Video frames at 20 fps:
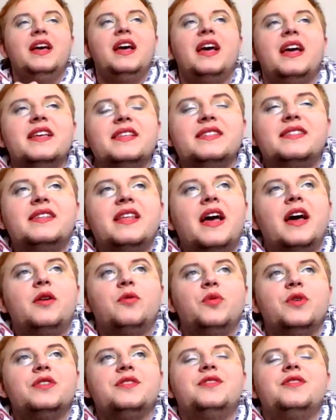is that
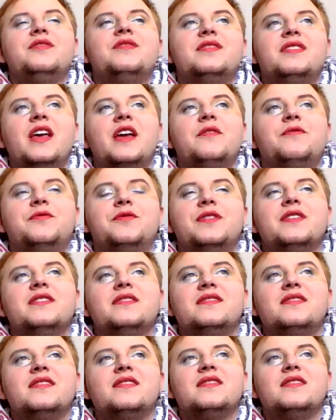once you say, for
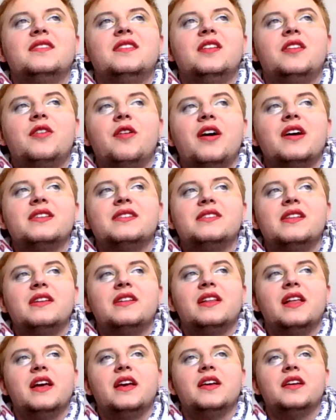instance, in the US, that
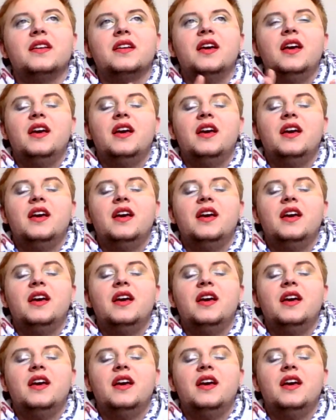like,